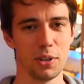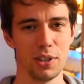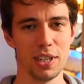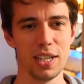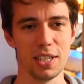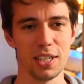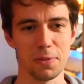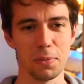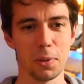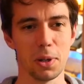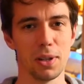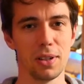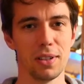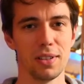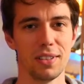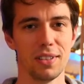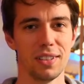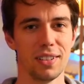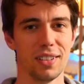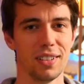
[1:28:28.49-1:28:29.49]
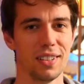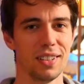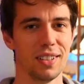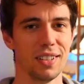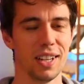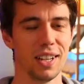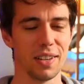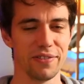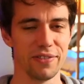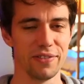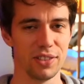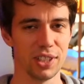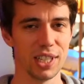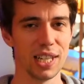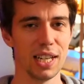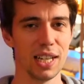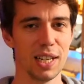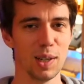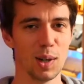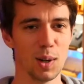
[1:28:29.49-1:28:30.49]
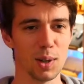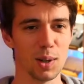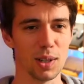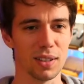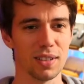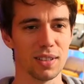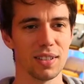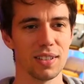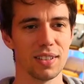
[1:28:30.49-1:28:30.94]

really small and really local.